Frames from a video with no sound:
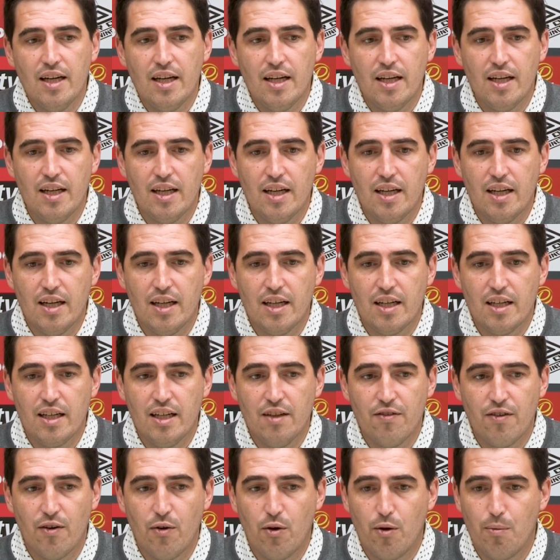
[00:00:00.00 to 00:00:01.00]
a
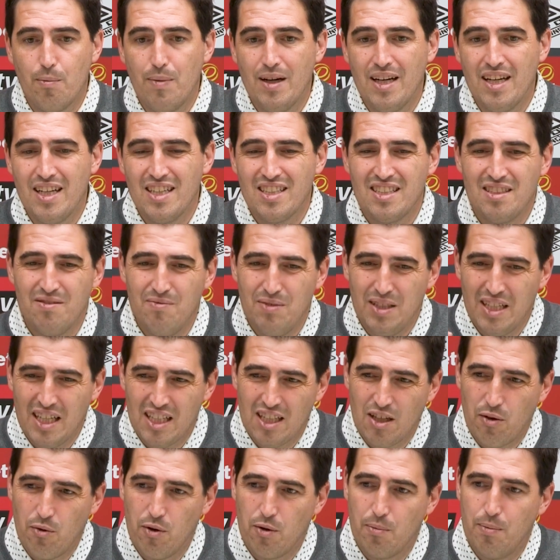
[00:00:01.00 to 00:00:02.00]
give our best, be at
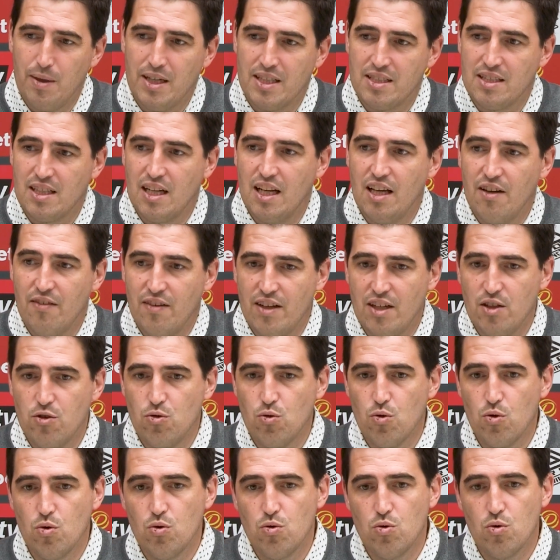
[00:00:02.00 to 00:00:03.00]
our best level
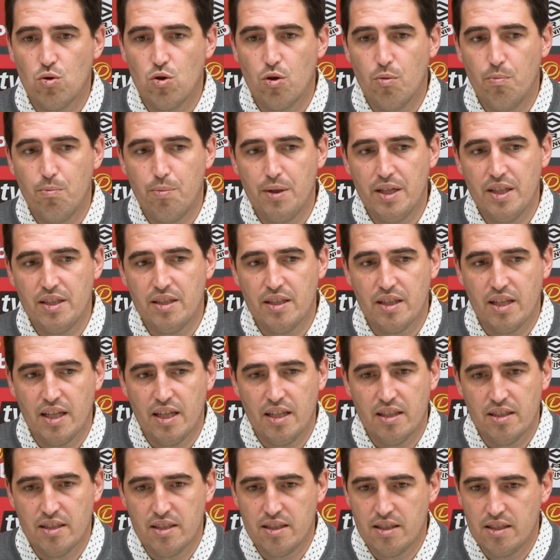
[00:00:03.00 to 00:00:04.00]
to to compete
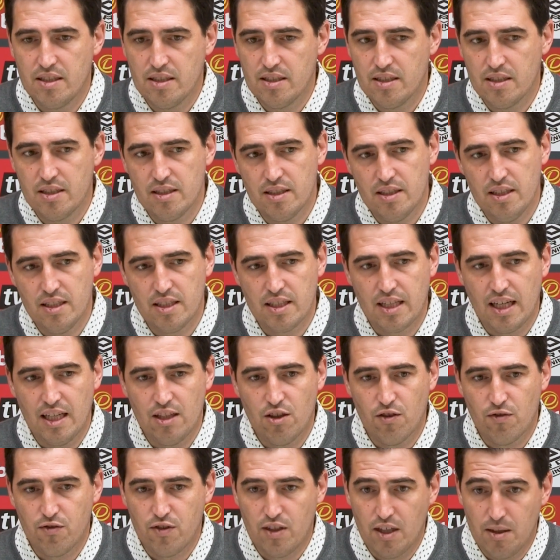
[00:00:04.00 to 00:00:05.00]
against these kind
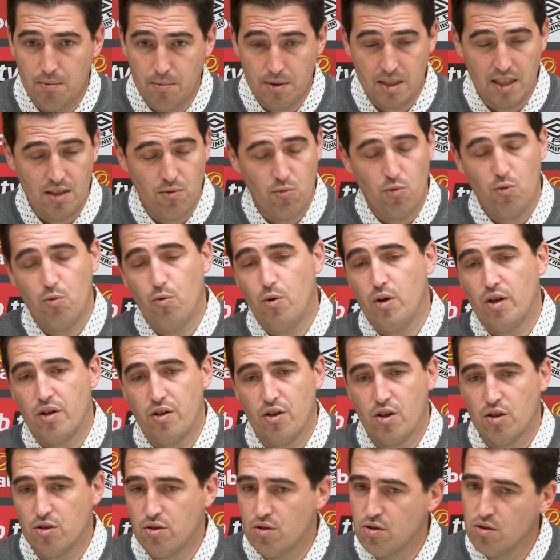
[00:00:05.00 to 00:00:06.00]
of teams, and we were
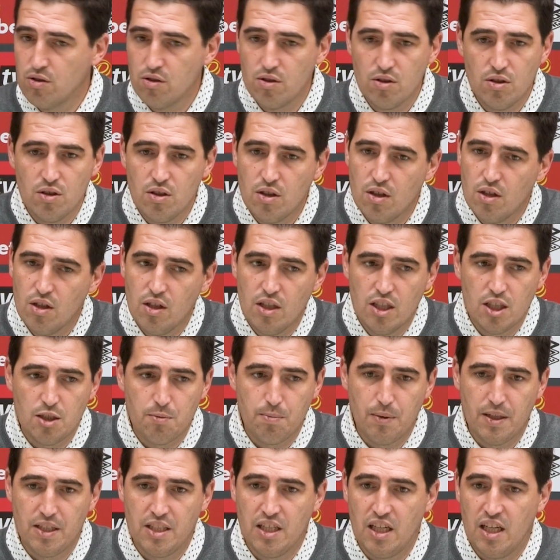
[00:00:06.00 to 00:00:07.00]
not,
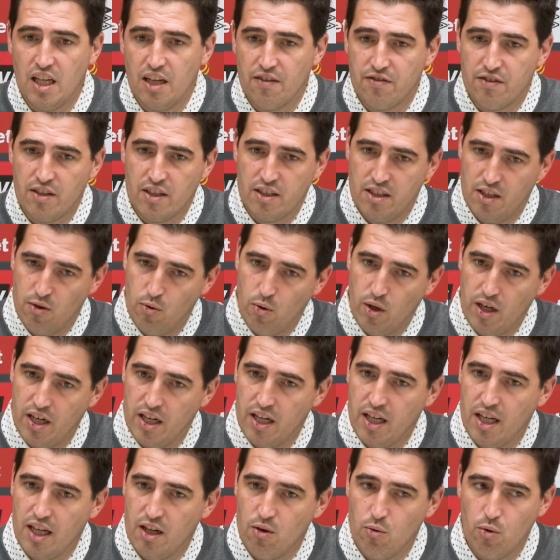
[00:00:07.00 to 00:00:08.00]
especially after the one
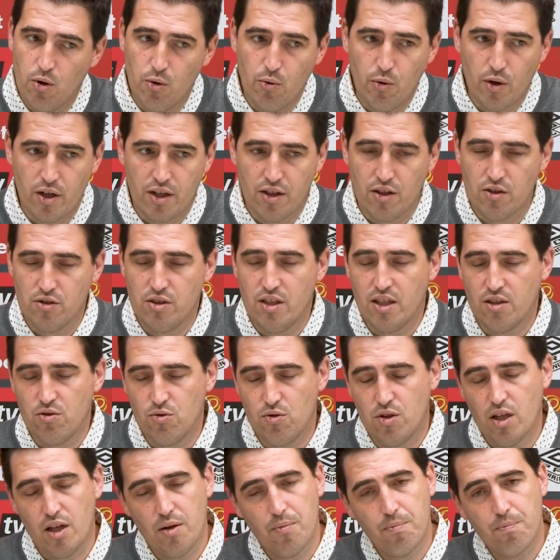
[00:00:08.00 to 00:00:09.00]
0 we were not there
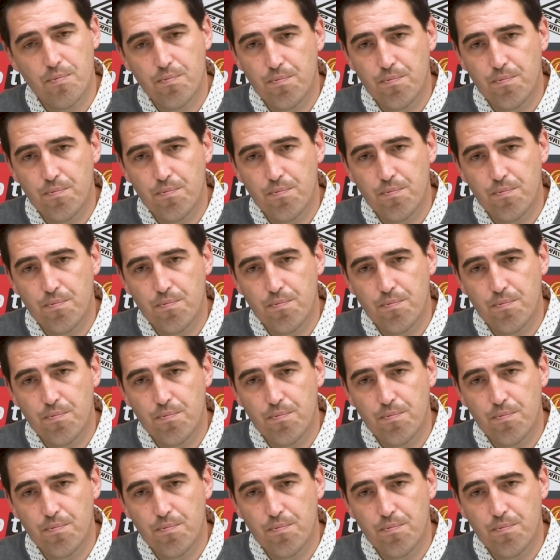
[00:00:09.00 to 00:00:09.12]
today.